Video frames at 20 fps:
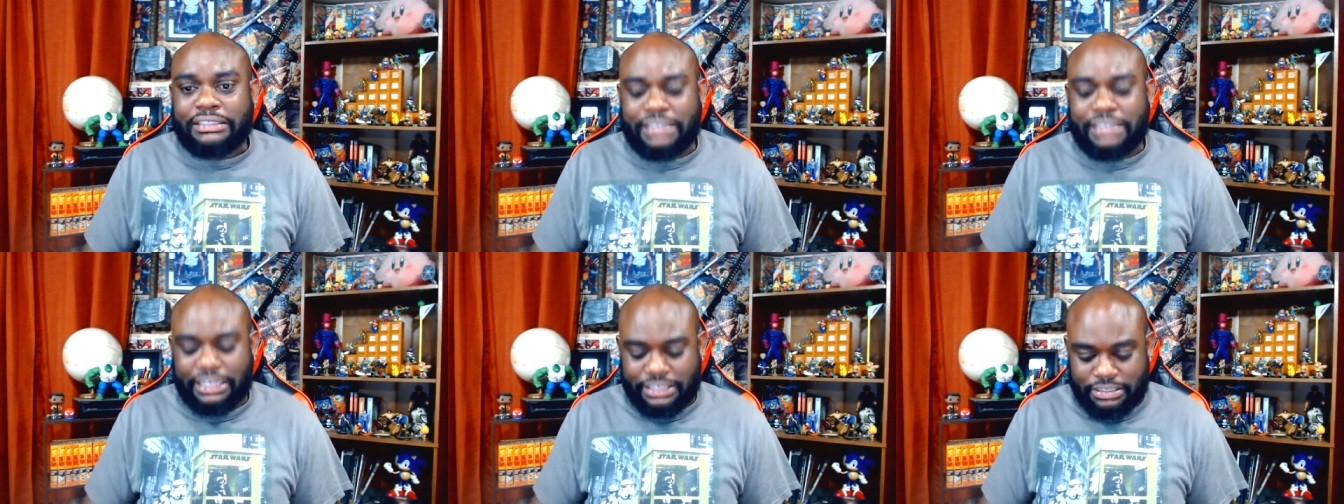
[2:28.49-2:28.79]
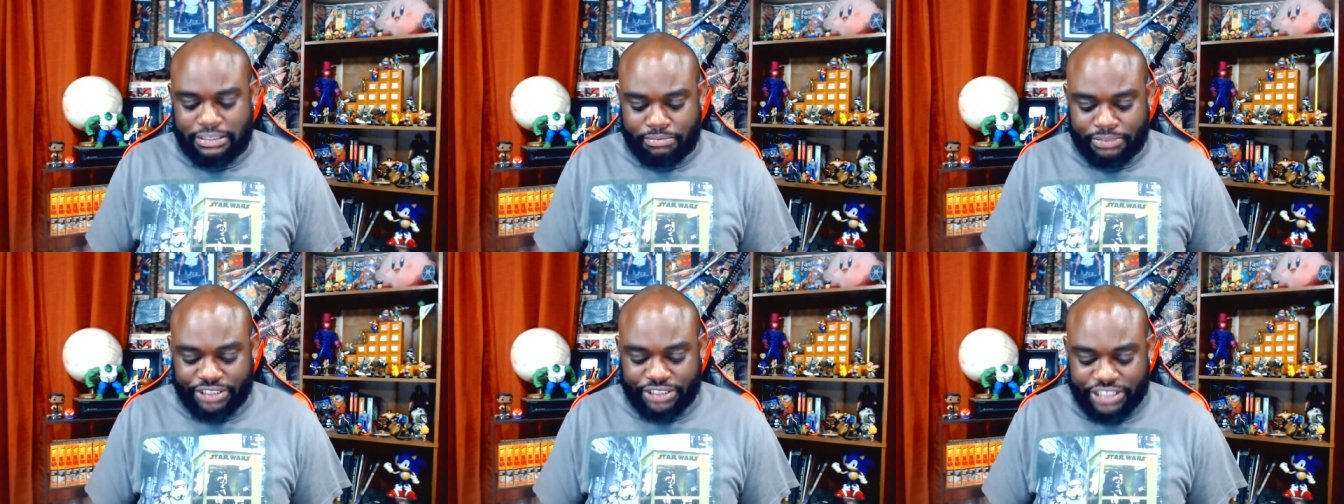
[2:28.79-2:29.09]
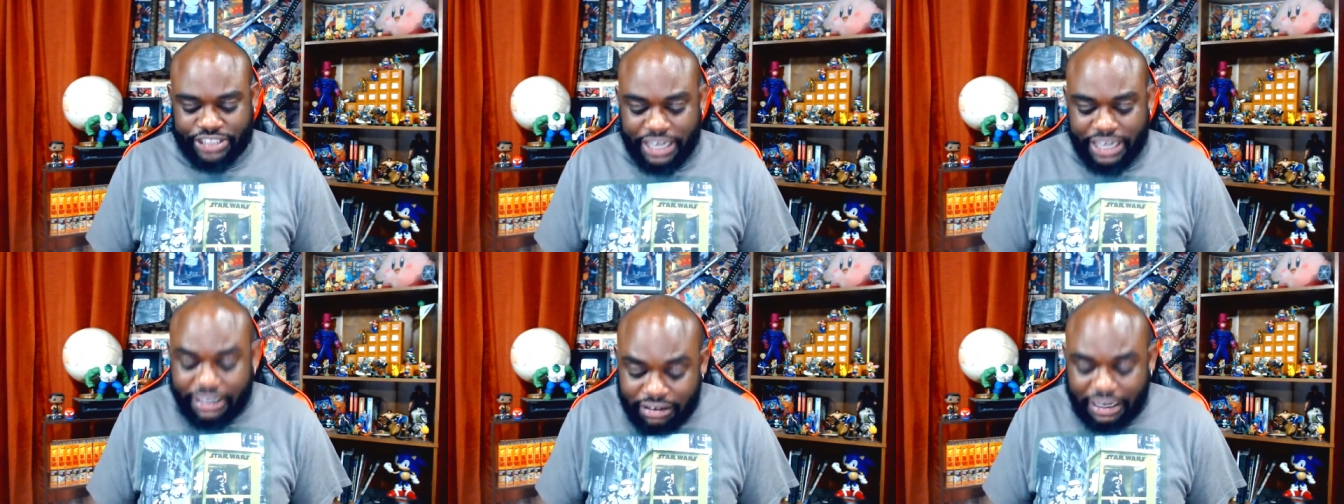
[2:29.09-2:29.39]
like the
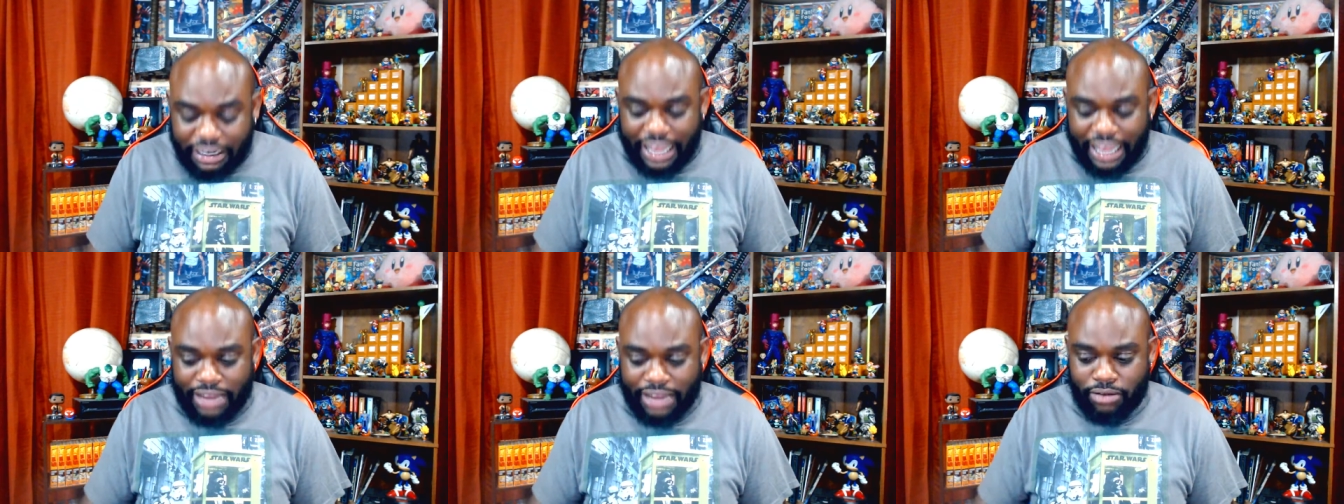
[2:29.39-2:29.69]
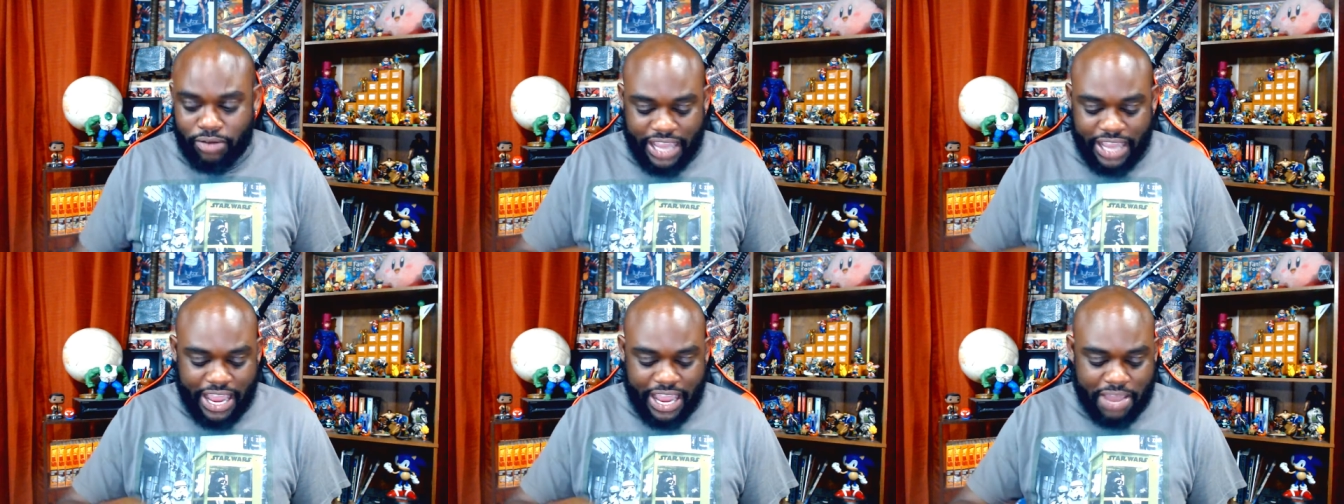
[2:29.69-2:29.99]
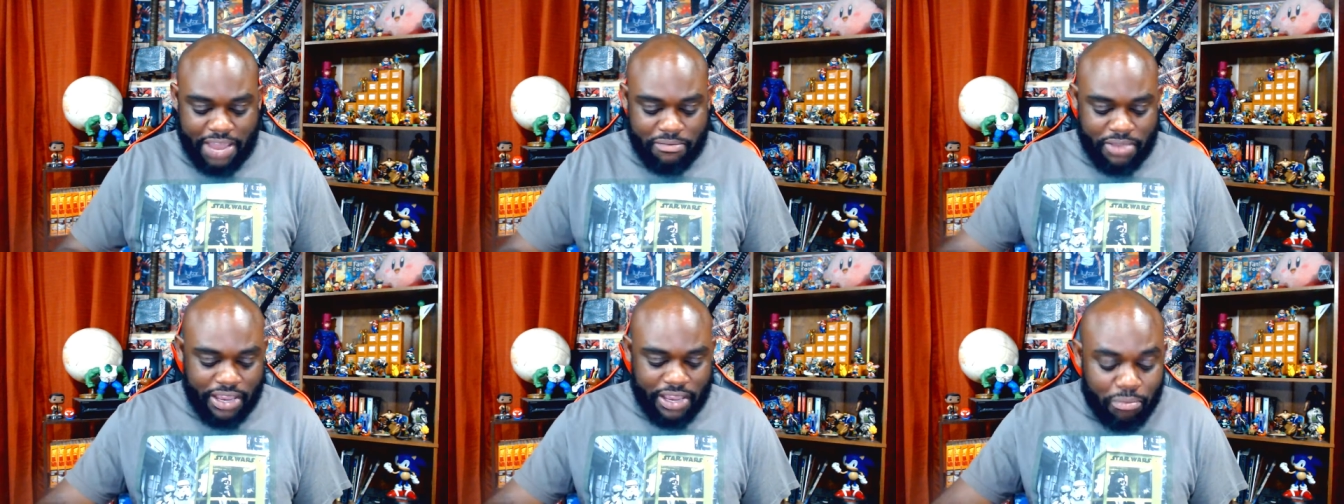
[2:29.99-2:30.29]
projector light one
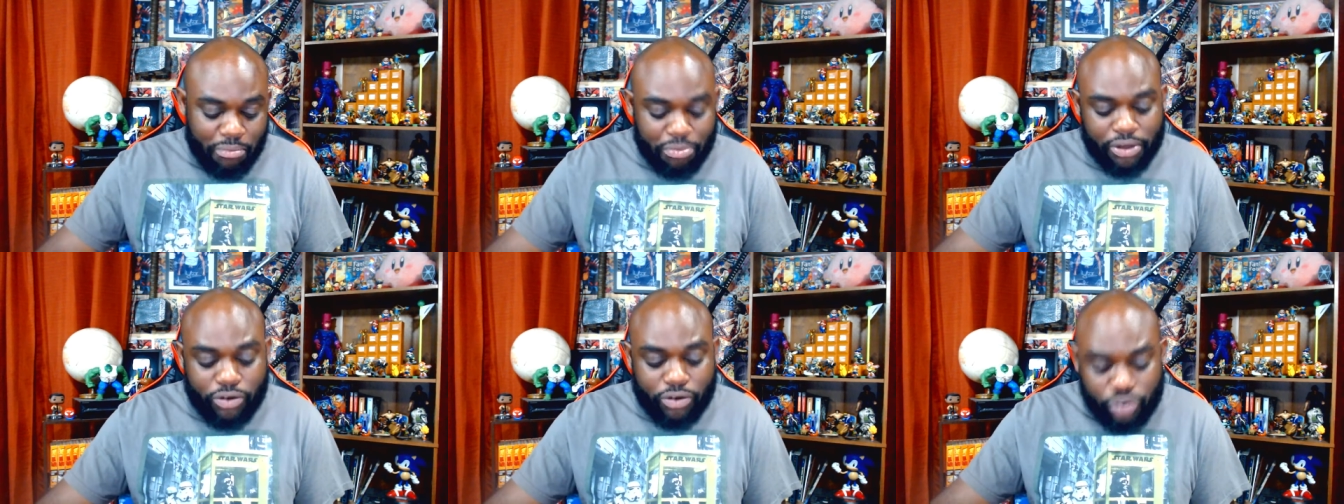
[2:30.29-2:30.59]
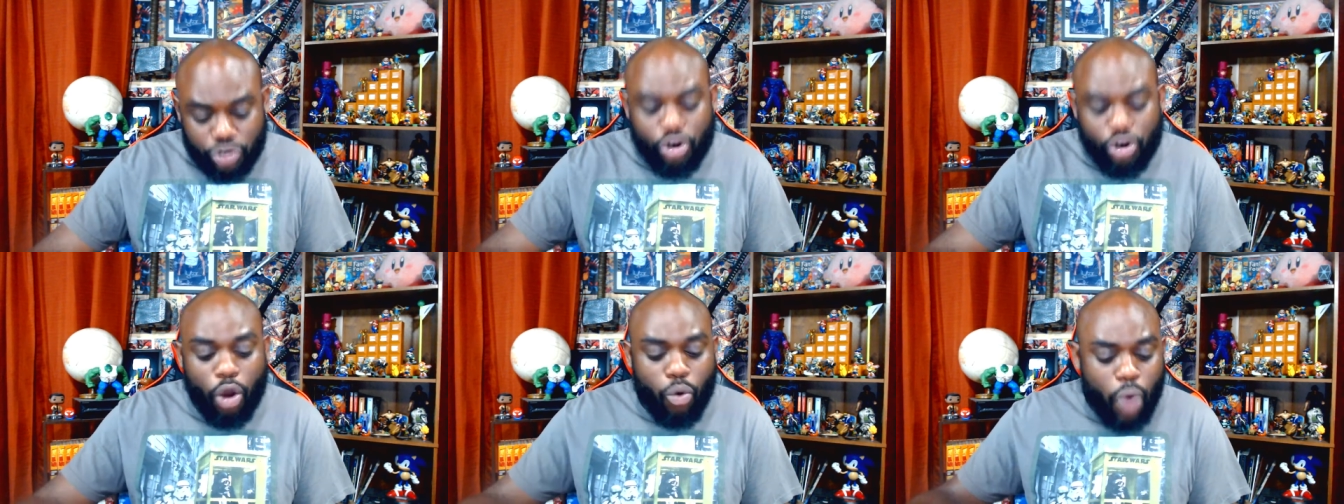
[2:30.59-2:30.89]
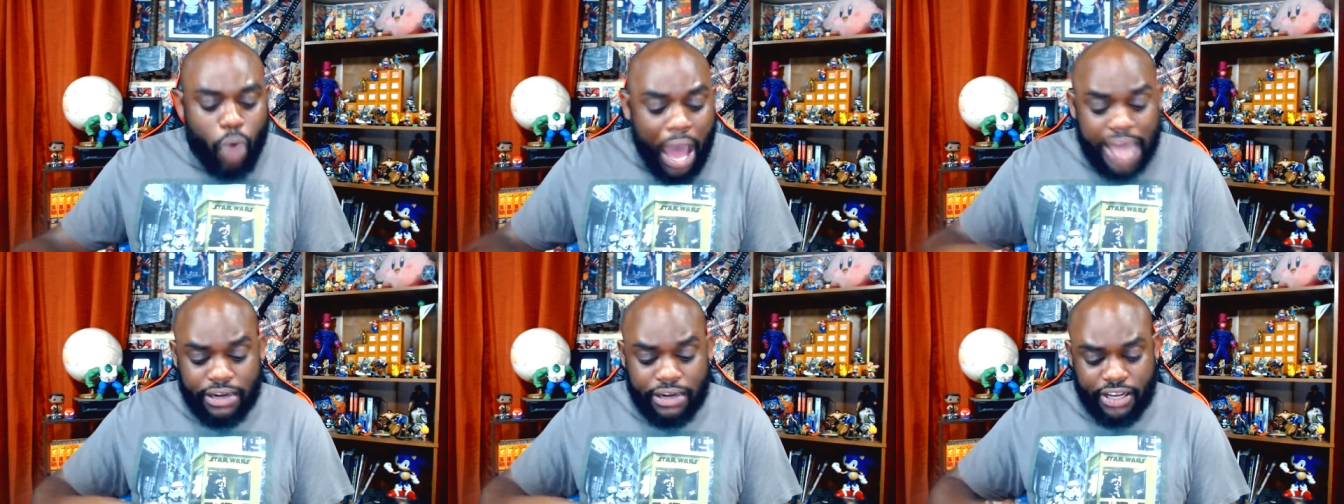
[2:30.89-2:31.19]
came in, but you know
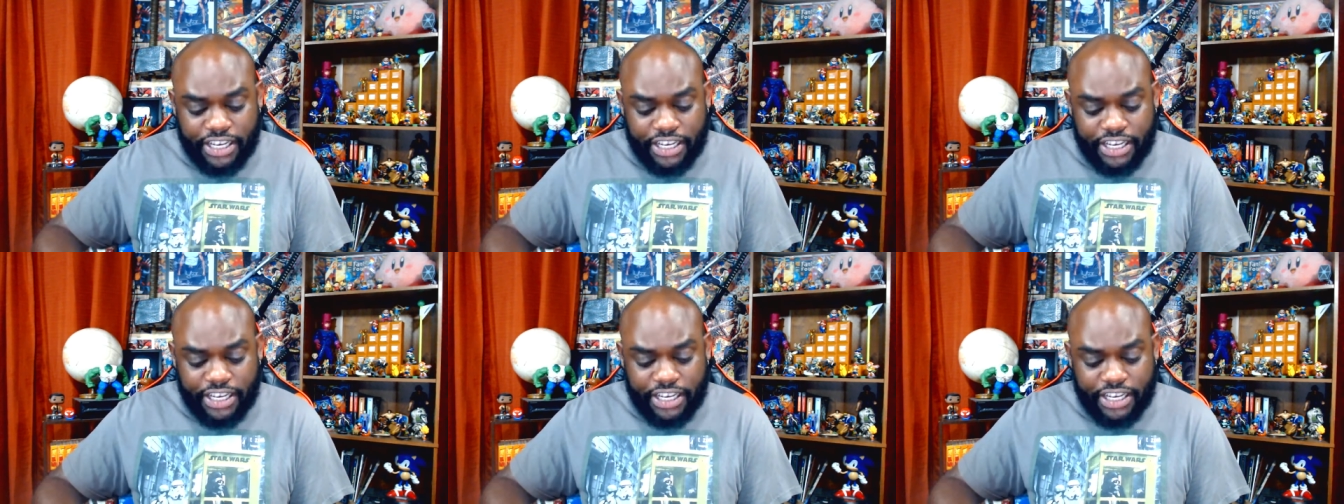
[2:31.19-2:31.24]
what?